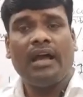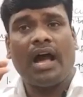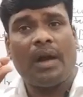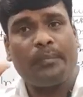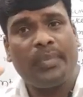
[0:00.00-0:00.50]

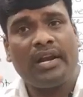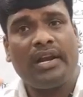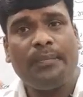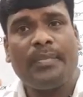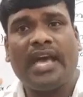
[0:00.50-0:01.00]
upper
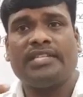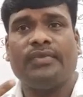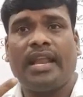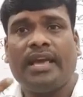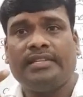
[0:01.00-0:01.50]
lip as
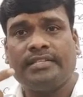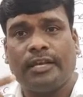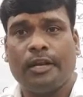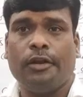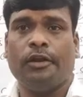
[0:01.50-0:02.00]
well
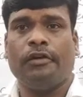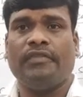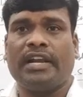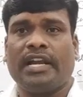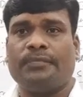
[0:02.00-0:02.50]
as
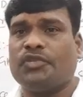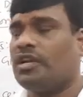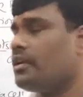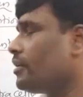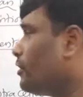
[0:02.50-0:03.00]
lower lip,
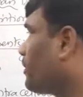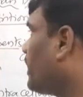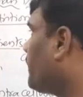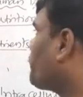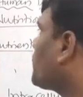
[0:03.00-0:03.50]
children. Okay,